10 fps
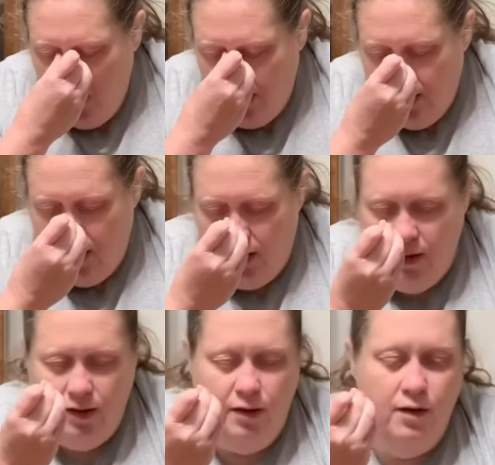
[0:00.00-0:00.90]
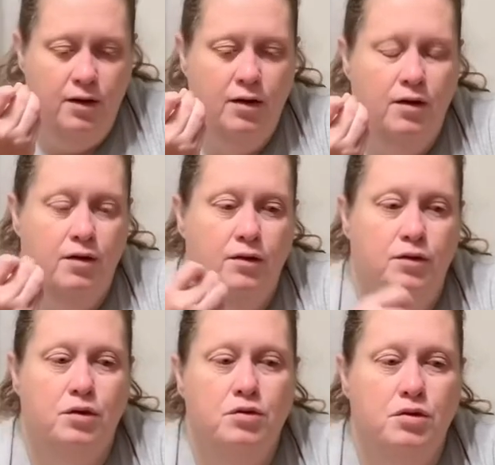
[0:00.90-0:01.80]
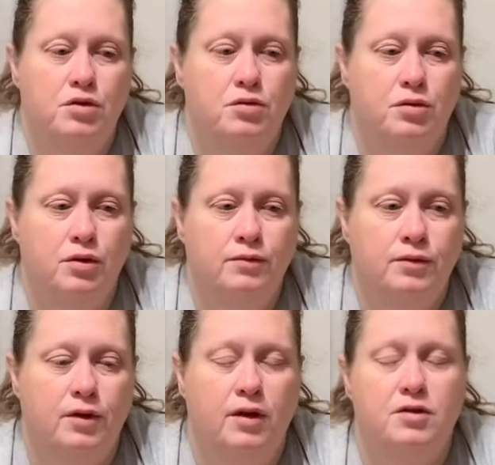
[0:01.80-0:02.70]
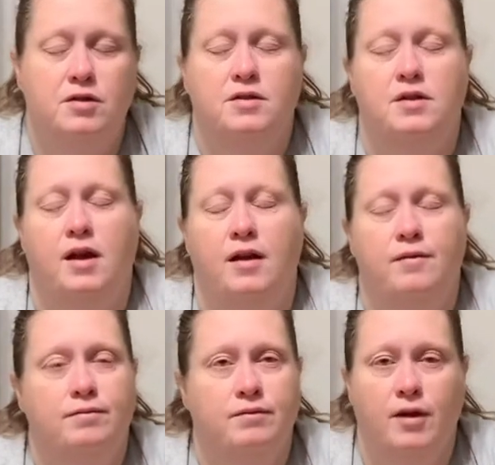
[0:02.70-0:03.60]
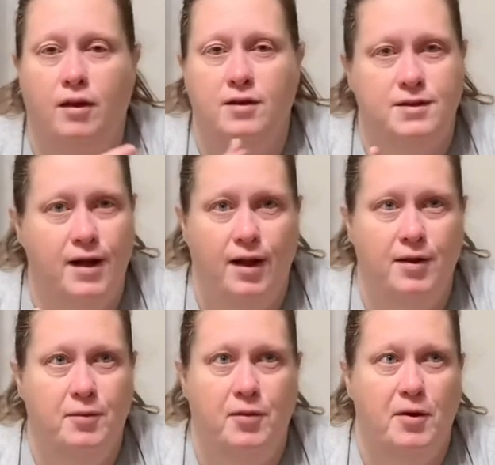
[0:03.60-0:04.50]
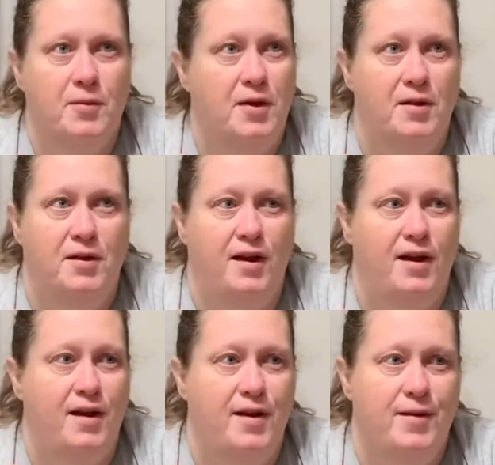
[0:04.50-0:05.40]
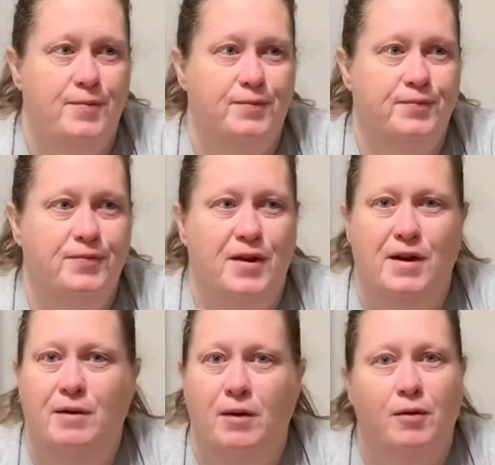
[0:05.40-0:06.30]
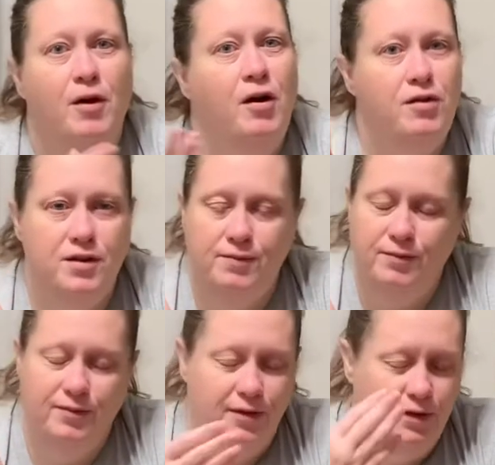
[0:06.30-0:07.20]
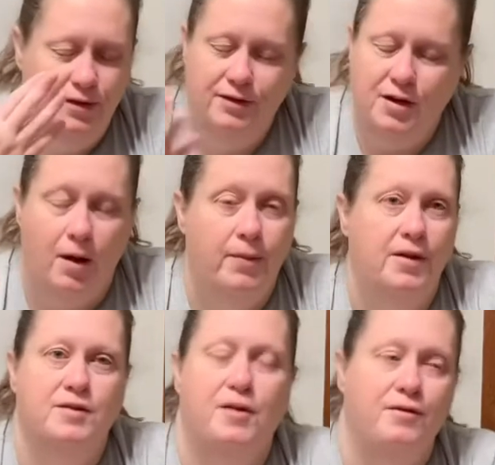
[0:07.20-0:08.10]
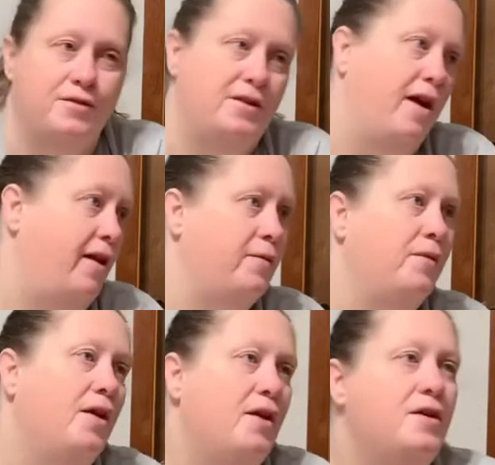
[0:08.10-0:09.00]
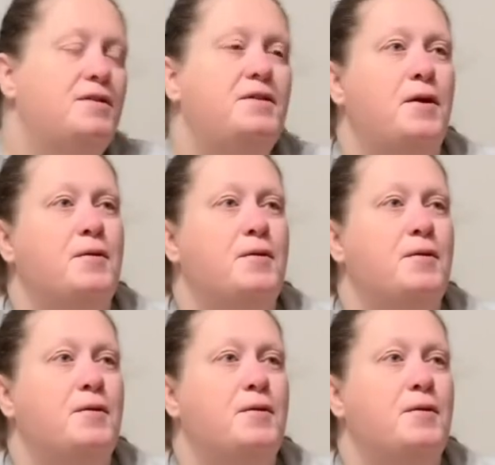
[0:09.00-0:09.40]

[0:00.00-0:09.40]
in the grocery store, or I should say, not the salad department, anyway, where all the toppings are for salad. So